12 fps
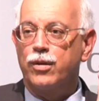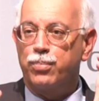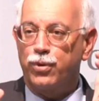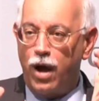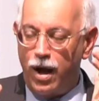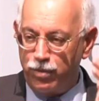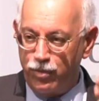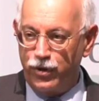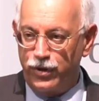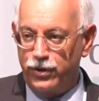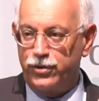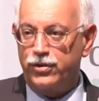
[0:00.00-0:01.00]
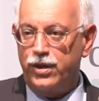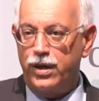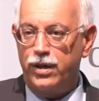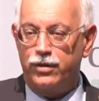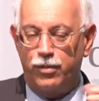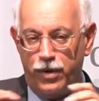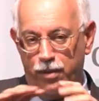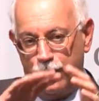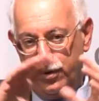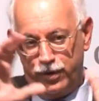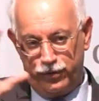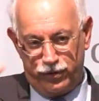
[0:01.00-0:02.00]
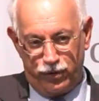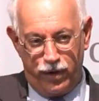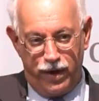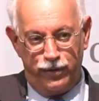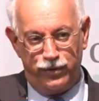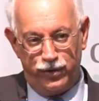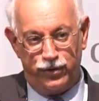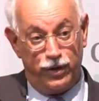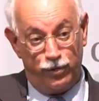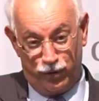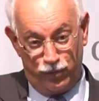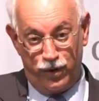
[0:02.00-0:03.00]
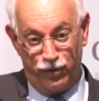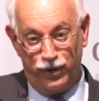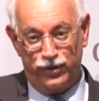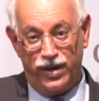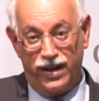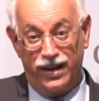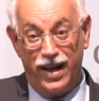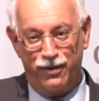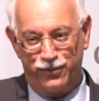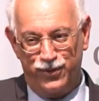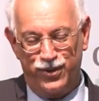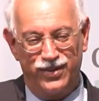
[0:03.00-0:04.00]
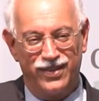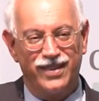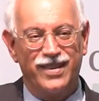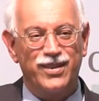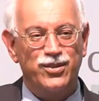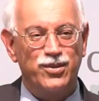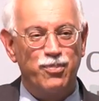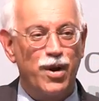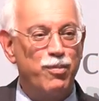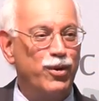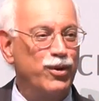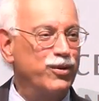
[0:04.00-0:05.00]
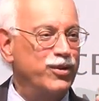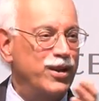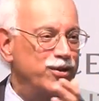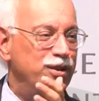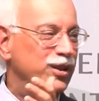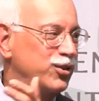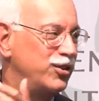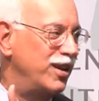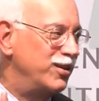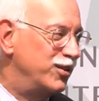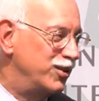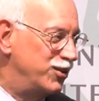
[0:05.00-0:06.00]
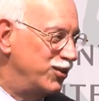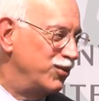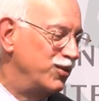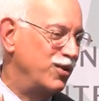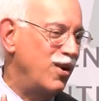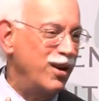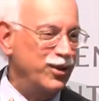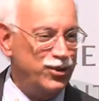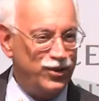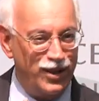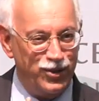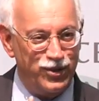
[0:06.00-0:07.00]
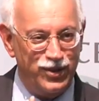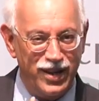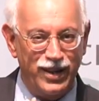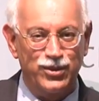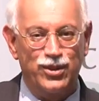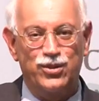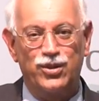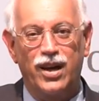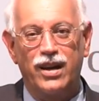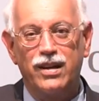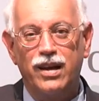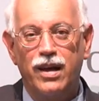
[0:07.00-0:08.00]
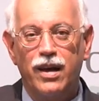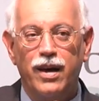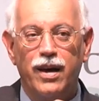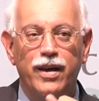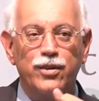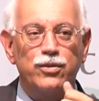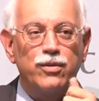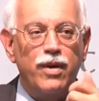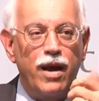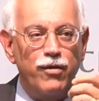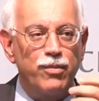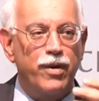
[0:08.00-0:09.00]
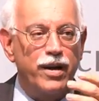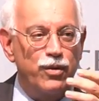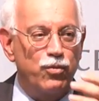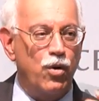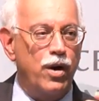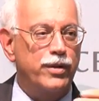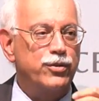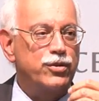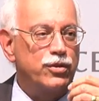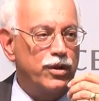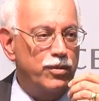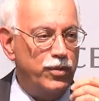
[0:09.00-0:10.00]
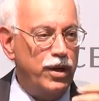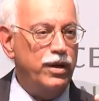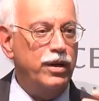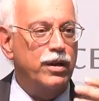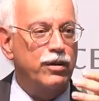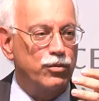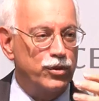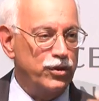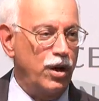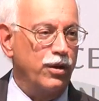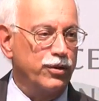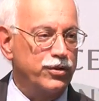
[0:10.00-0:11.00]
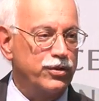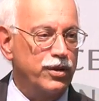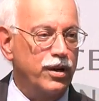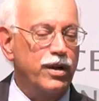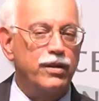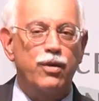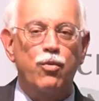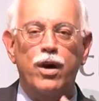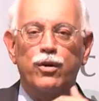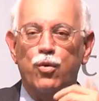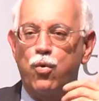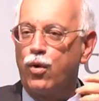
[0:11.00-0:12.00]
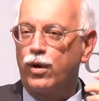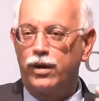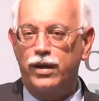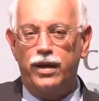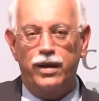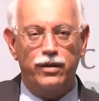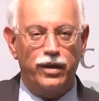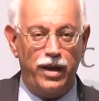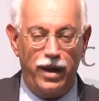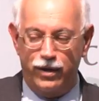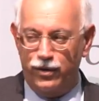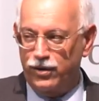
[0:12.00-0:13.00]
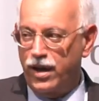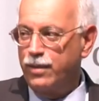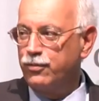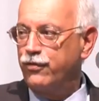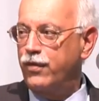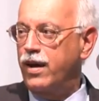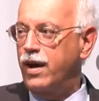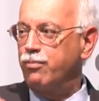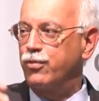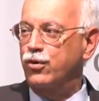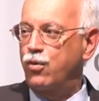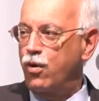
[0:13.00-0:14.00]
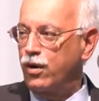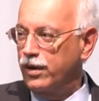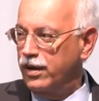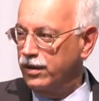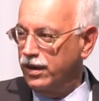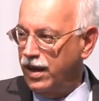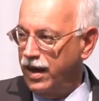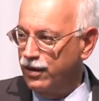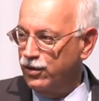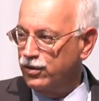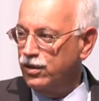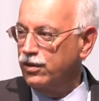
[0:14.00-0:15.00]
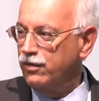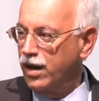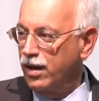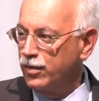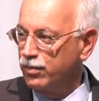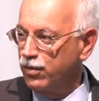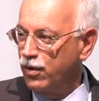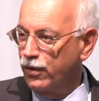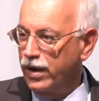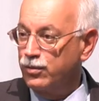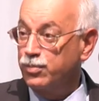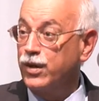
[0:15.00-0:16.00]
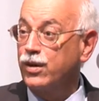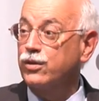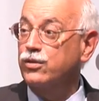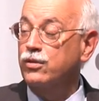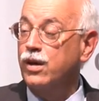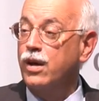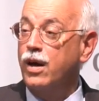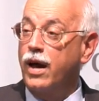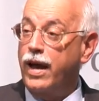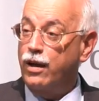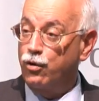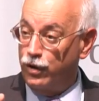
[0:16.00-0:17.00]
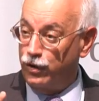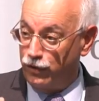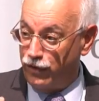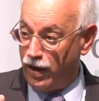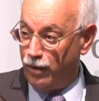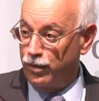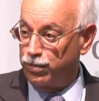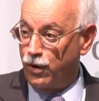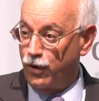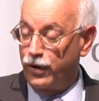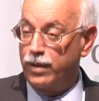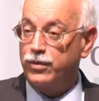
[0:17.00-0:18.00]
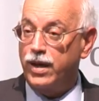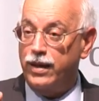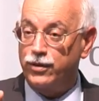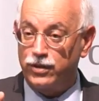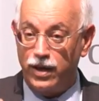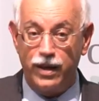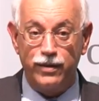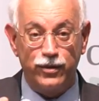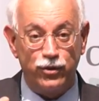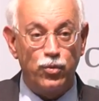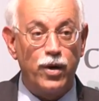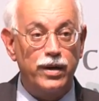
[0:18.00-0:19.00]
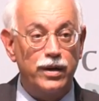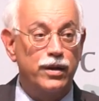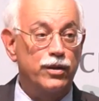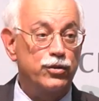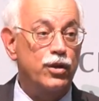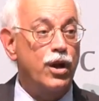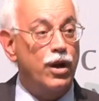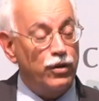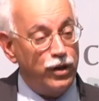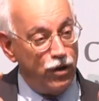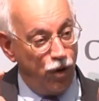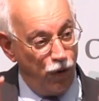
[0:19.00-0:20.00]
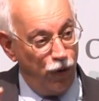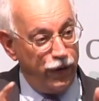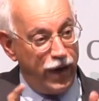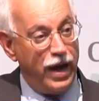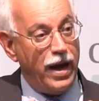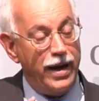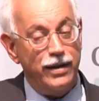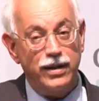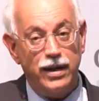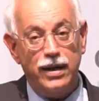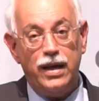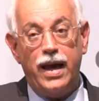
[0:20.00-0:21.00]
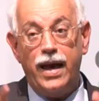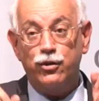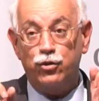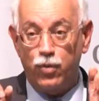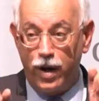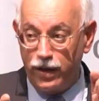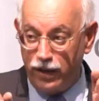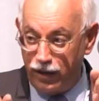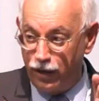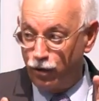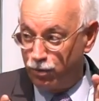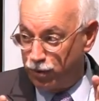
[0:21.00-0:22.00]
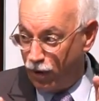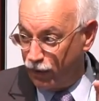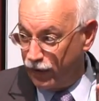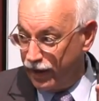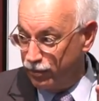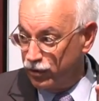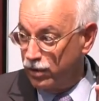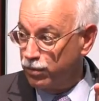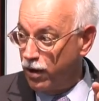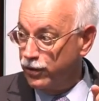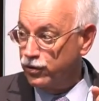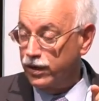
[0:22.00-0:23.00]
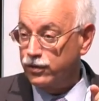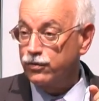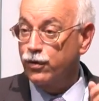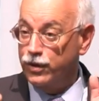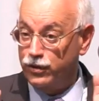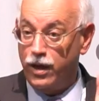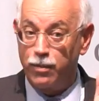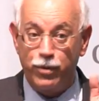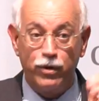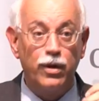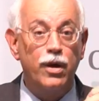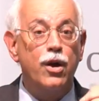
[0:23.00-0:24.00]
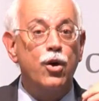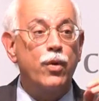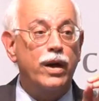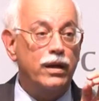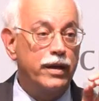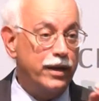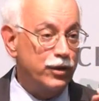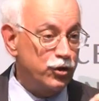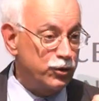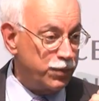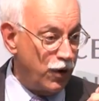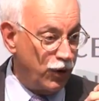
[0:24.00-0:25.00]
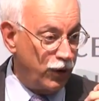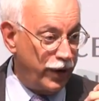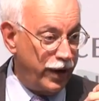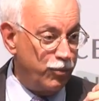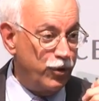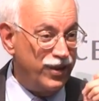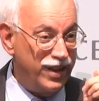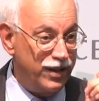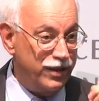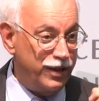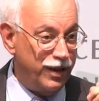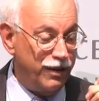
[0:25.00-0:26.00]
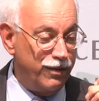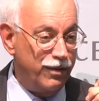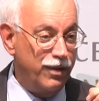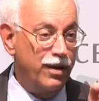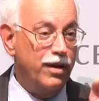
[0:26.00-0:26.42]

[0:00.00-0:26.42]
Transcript: The problem with this city, the bubble that surrounds the city, which is one reason I left, the bubble hasn't extended to College Station, Texas yet, is everybody wants immediate results. They want quarterly indicators. I'm fed up with quarterly indicators in development programs because a good development program takes 10 to 20 years. The old AID had 20 year programs and projects. For example, we had a linkages program with India